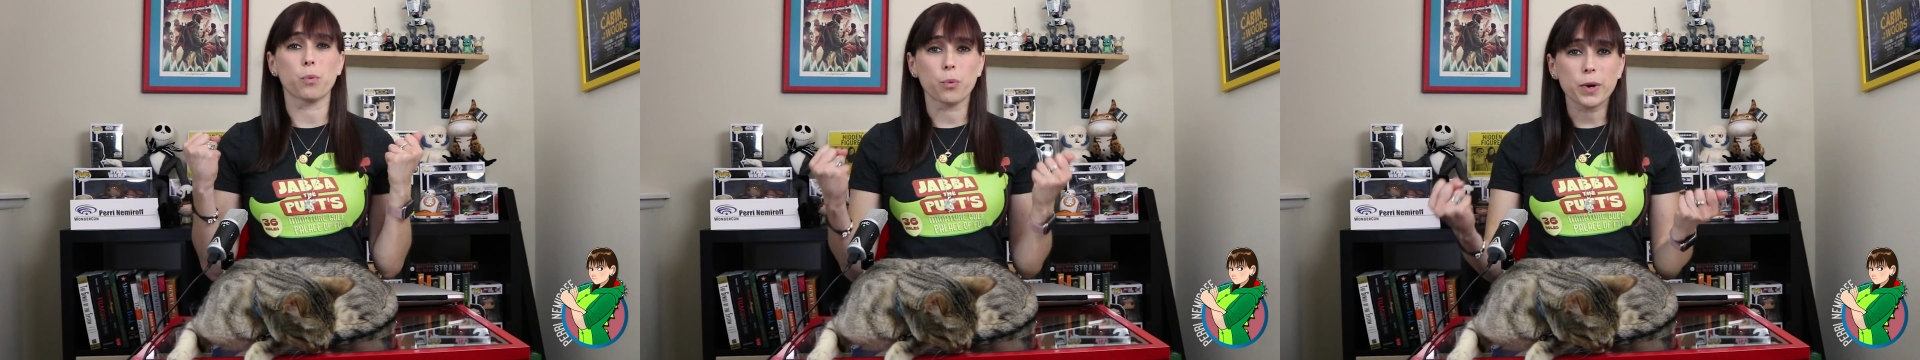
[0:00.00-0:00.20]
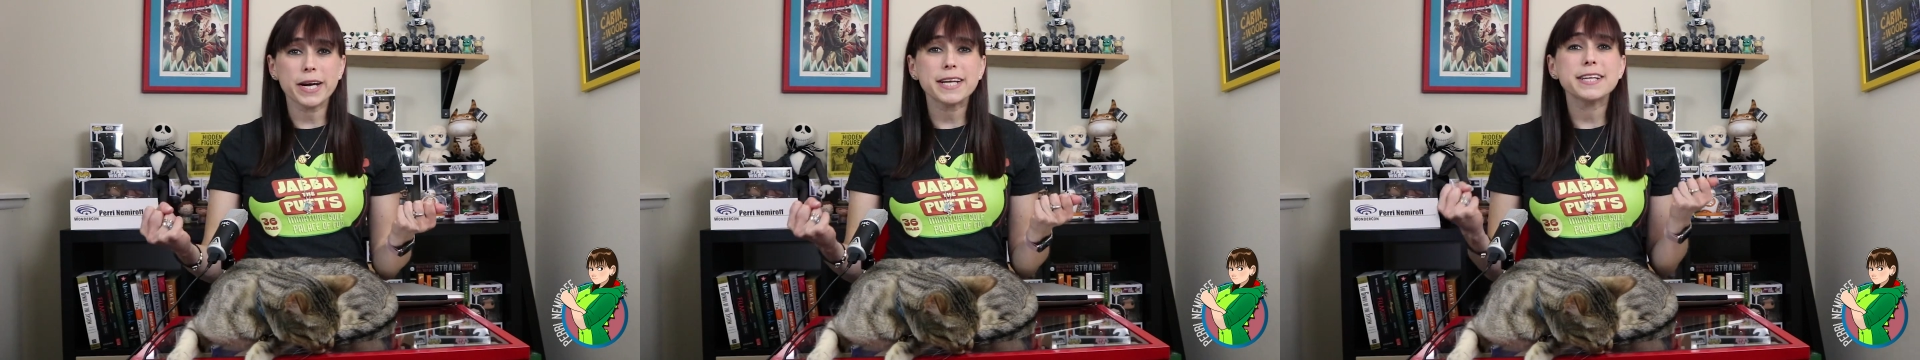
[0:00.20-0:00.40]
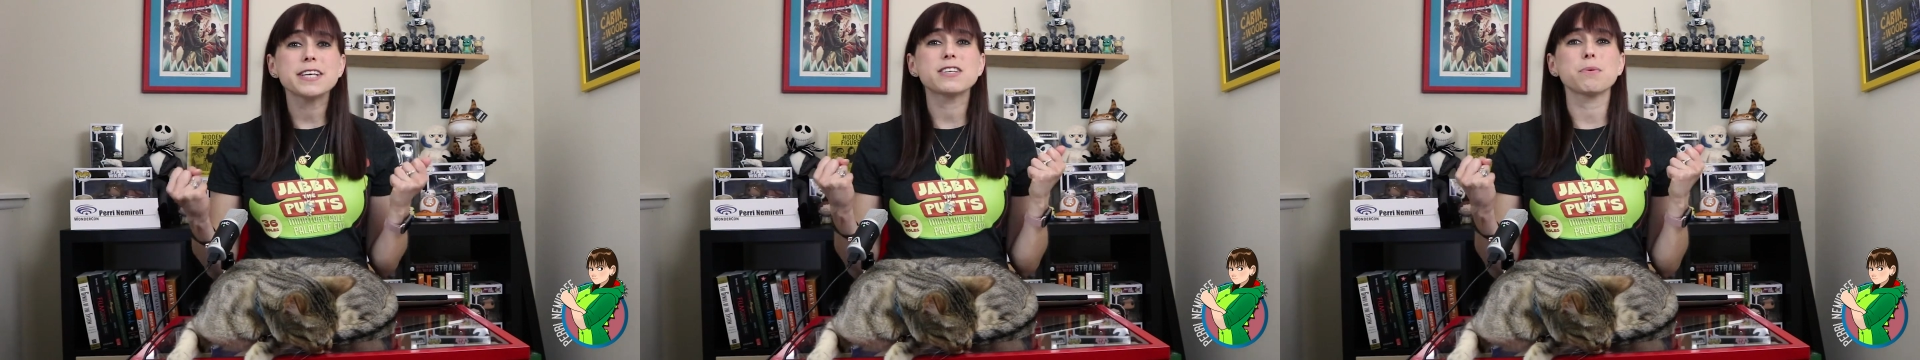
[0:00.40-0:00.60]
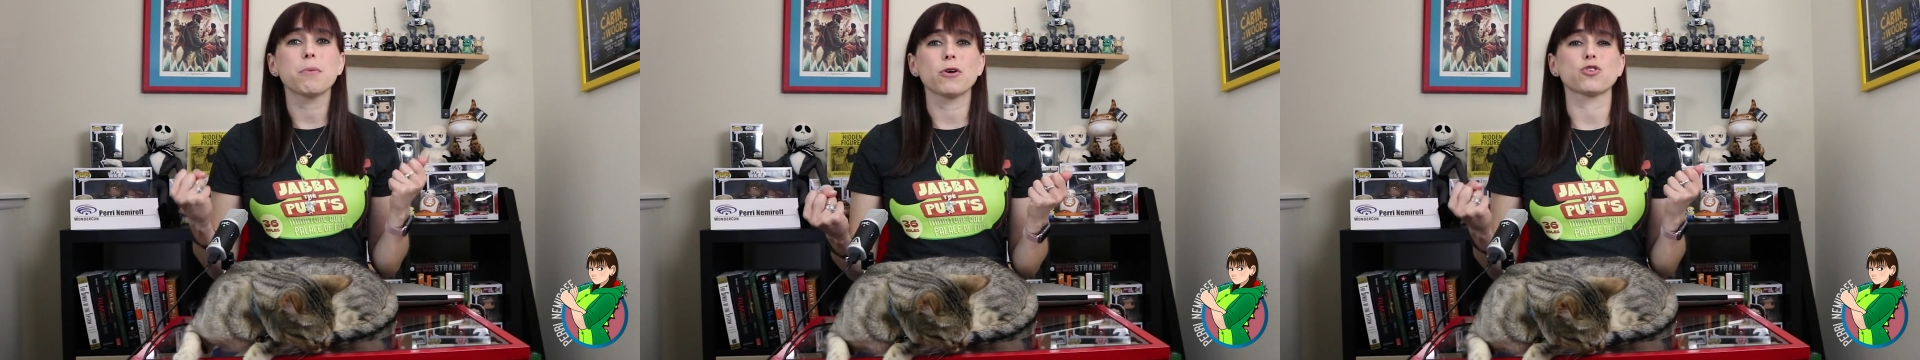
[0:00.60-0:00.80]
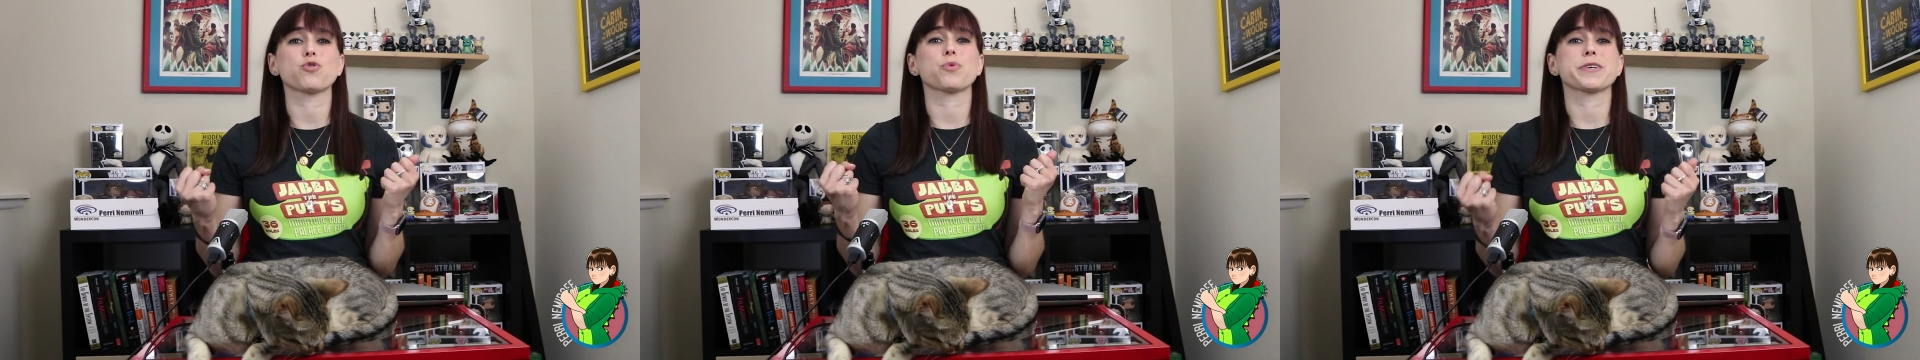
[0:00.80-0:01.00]
really
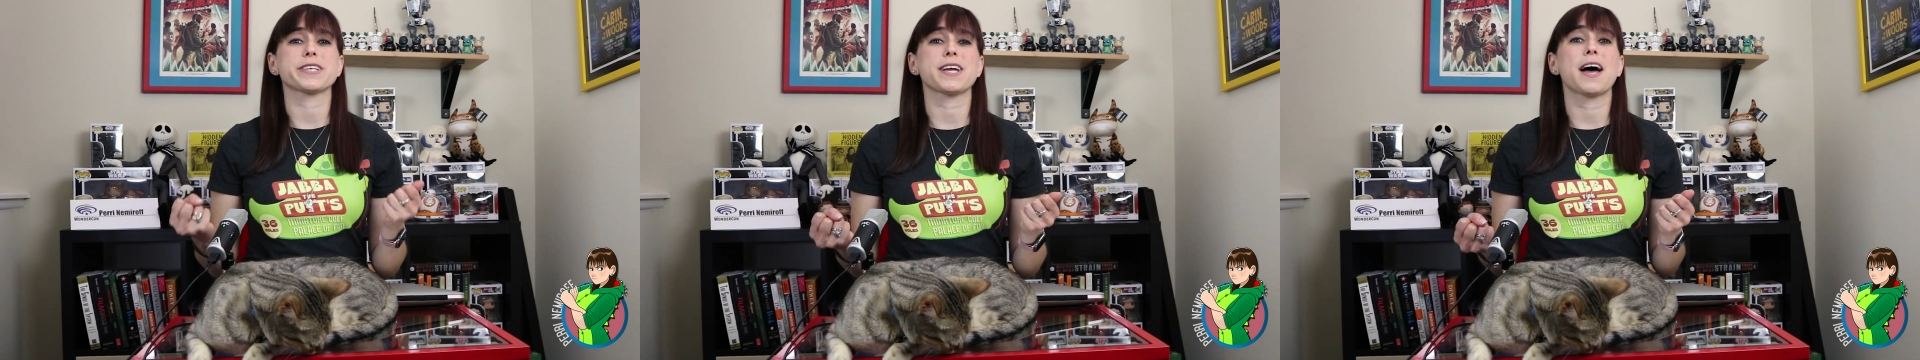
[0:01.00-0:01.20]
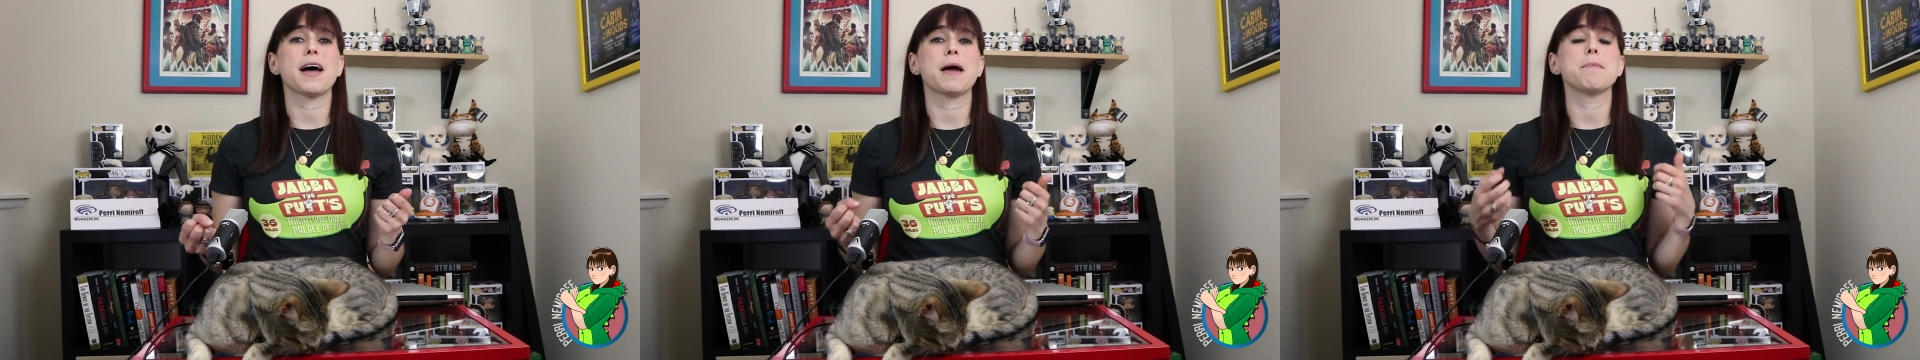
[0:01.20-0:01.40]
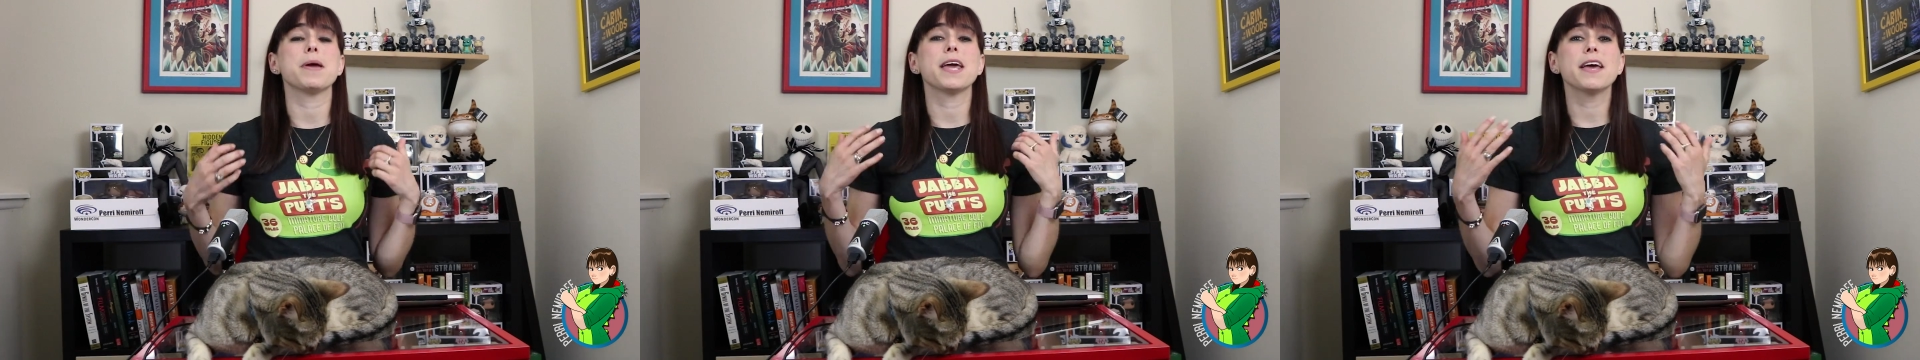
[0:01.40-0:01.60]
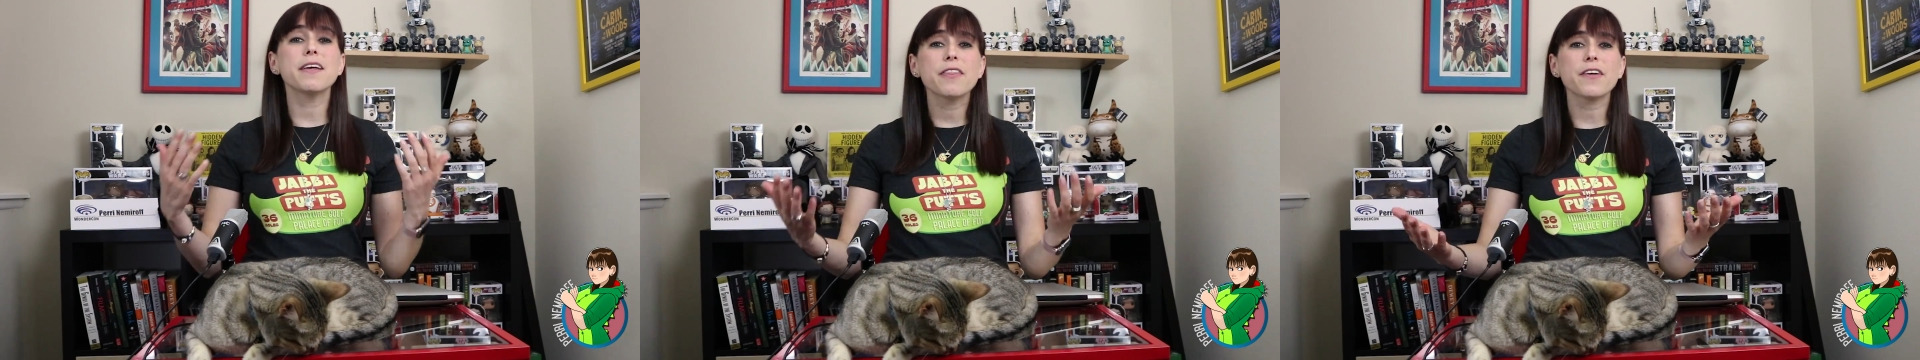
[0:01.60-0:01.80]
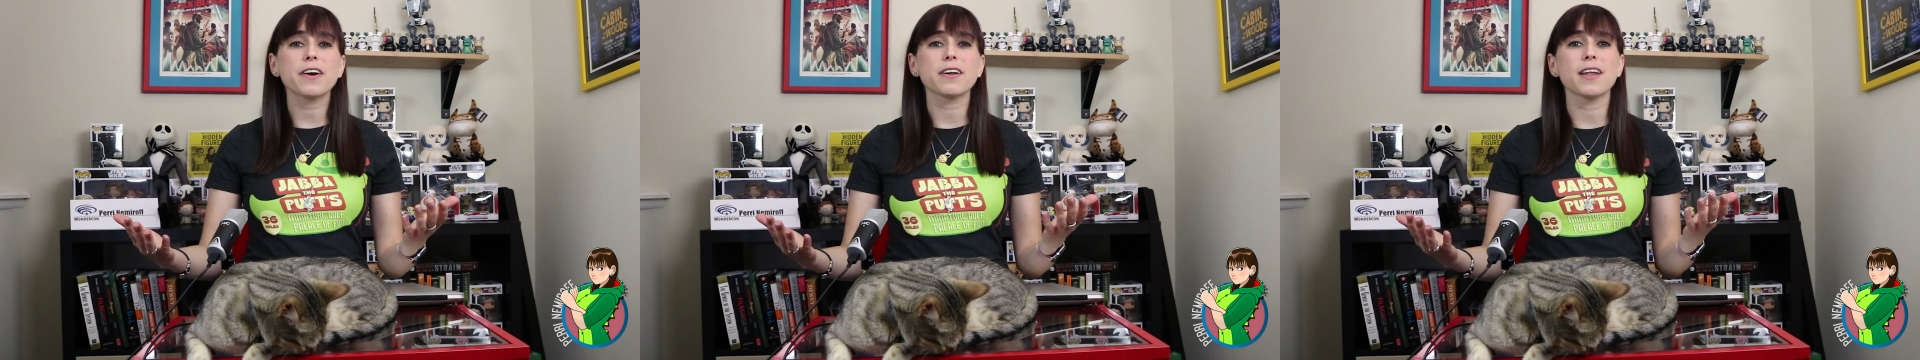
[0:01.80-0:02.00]
tumultuous time
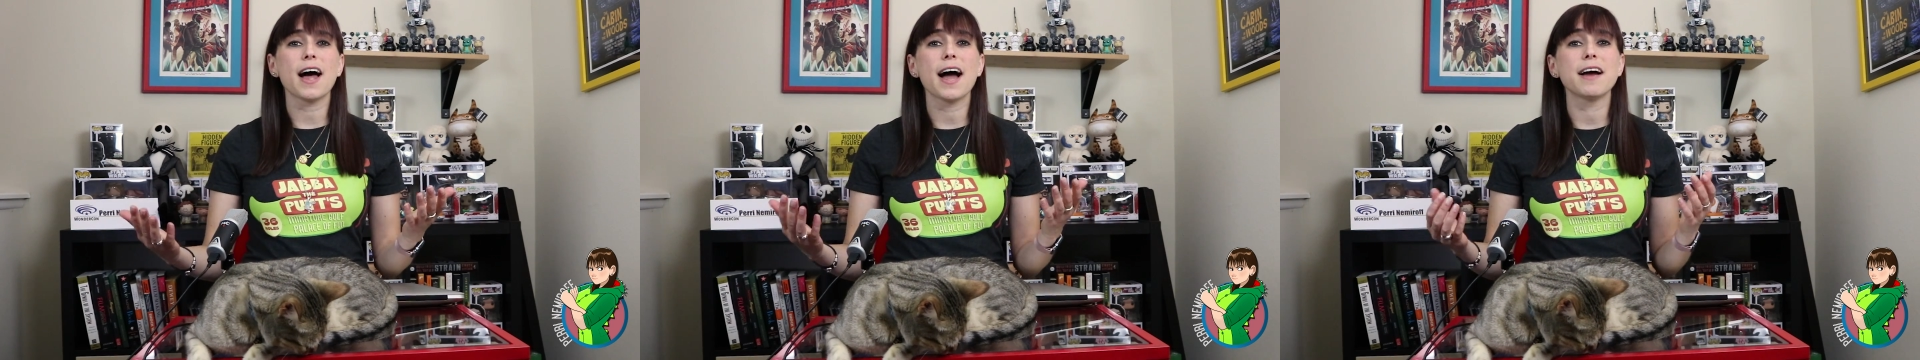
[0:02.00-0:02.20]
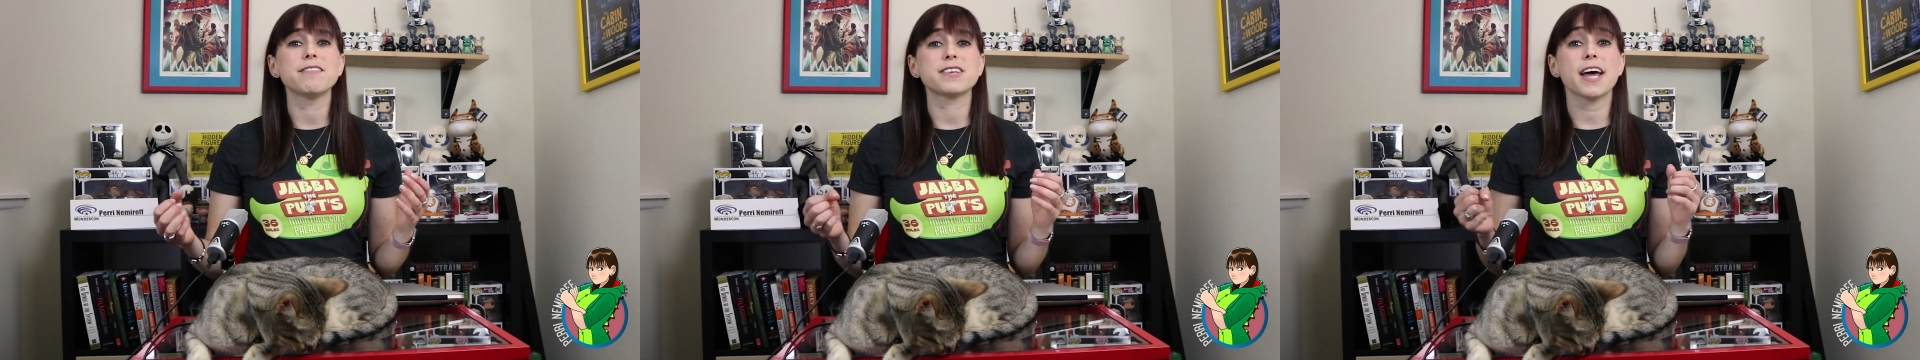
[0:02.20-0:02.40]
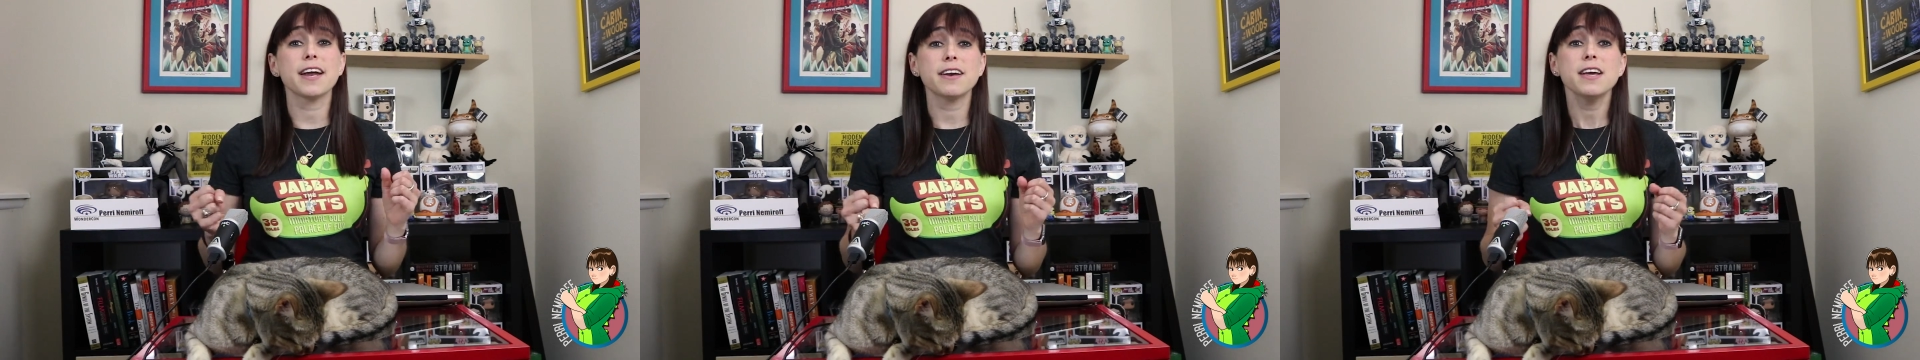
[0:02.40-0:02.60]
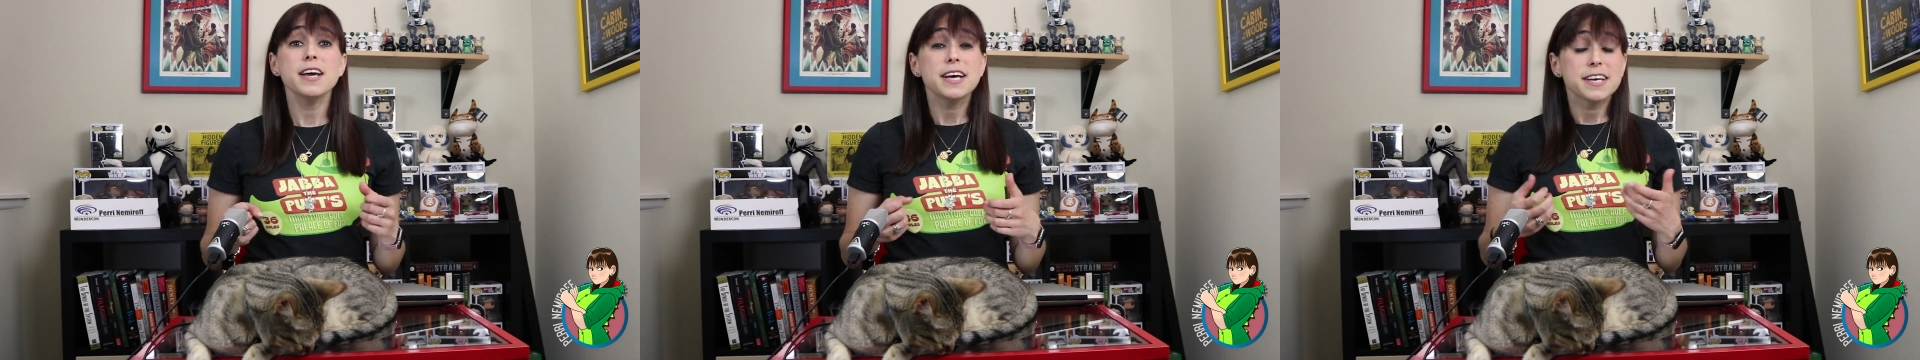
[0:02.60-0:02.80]
in their lives and